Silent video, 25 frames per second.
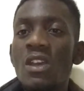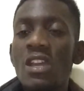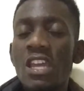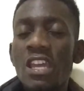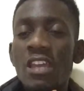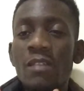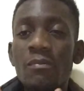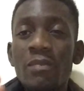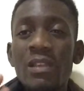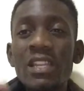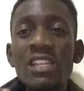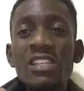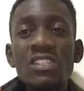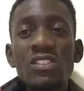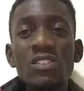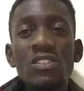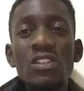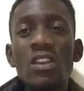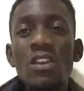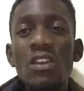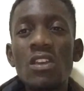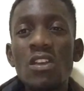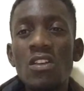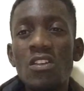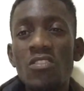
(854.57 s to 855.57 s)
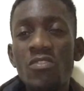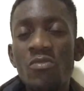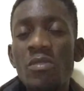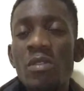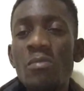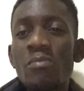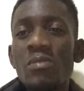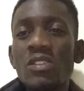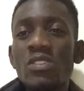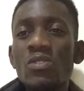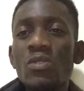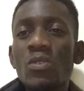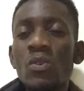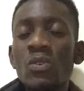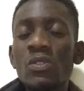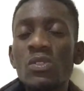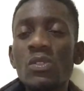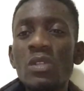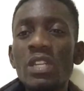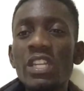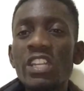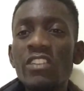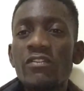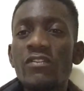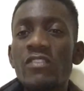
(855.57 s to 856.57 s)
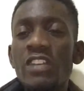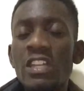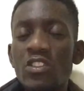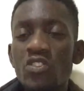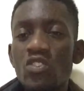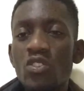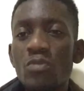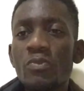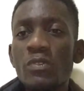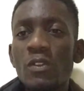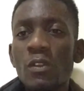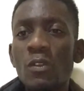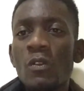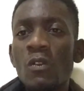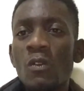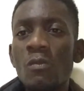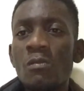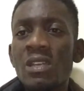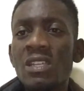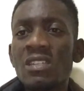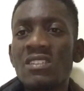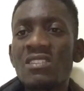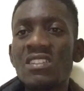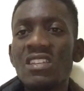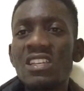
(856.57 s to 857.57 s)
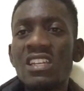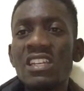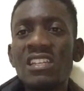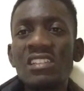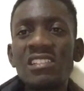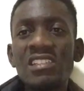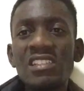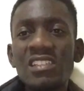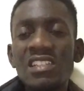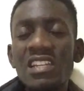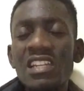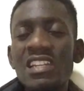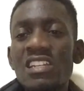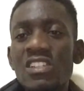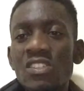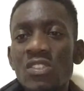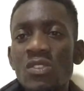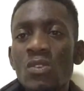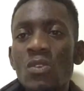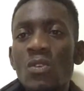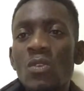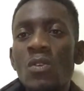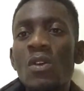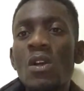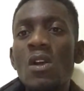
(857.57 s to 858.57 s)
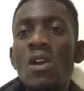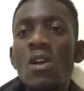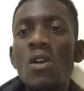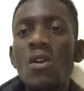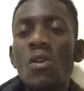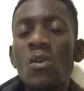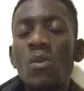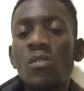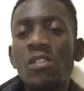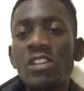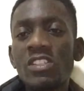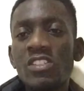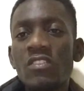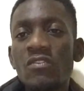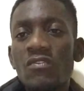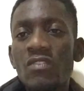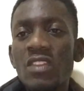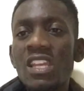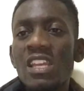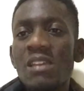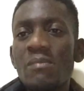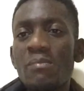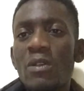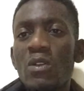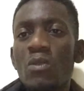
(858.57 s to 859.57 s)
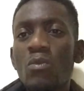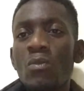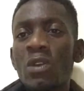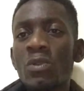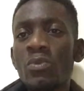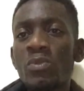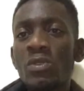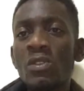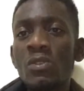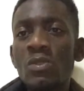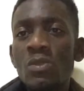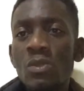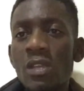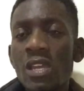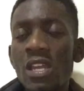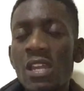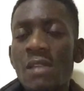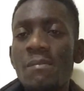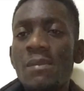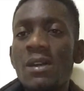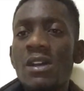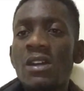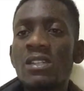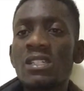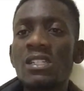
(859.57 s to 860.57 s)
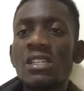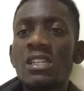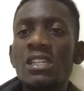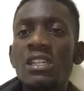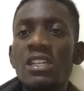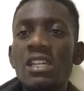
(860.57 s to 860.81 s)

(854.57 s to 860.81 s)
And please remember to also leave and drop your comment and just let us know what you think about what we're talking about,